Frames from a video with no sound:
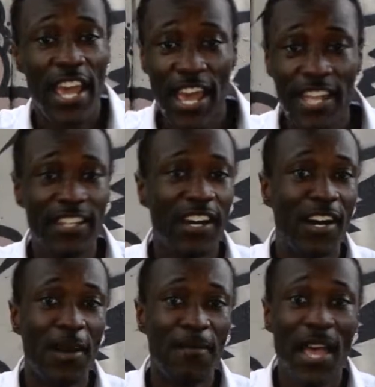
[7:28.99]
And
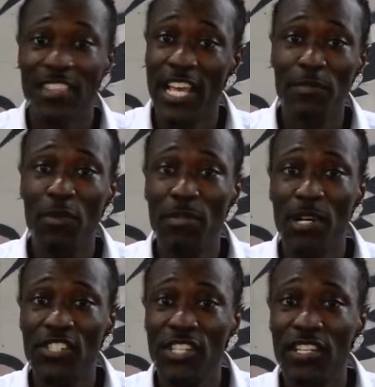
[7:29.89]
um, that's pretty
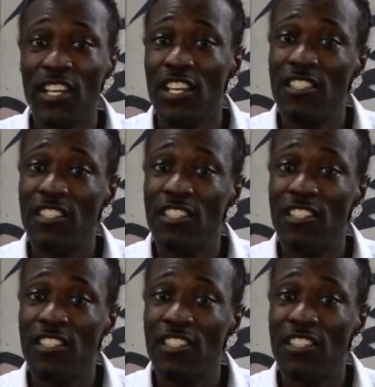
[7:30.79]
much it.